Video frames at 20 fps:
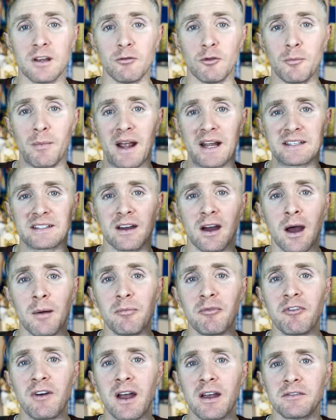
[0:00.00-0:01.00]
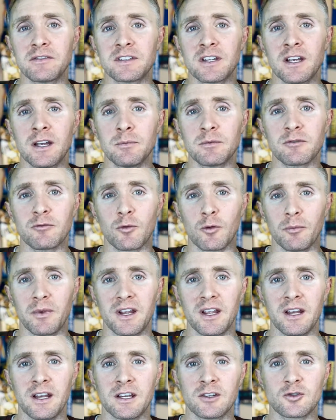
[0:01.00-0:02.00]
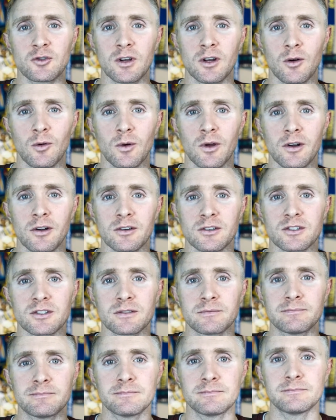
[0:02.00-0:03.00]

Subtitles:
to give you my top 5 tips for beginning trail runners.